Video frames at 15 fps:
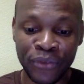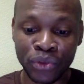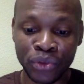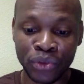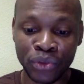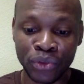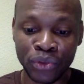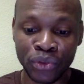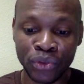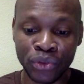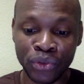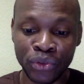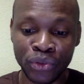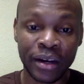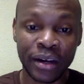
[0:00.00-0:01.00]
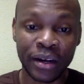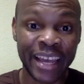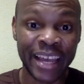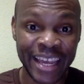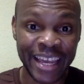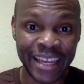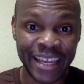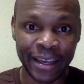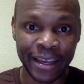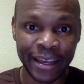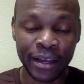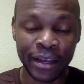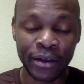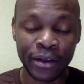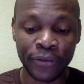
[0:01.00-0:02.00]
through a Hague
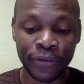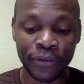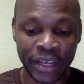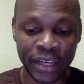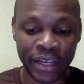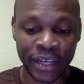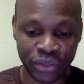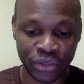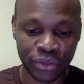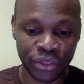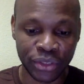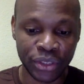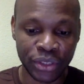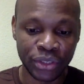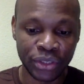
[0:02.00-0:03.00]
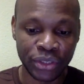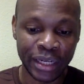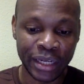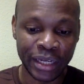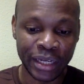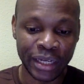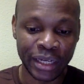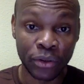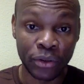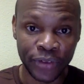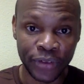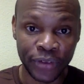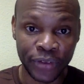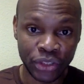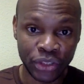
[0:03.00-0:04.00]
Convention. So at this
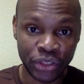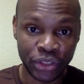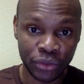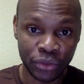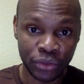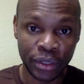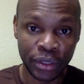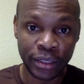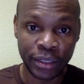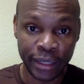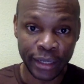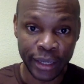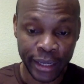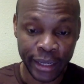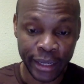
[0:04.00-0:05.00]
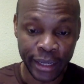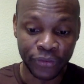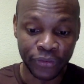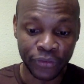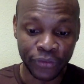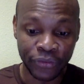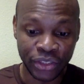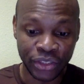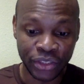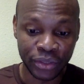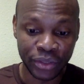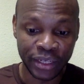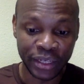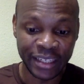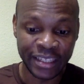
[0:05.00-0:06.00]
convention, the Hague Convention
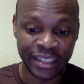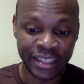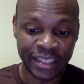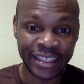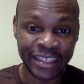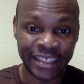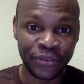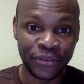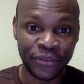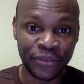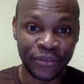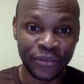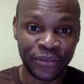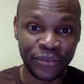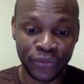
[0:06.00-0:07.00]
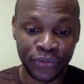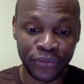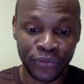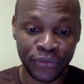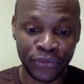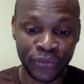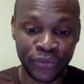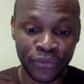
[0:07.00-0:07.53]
in 1954,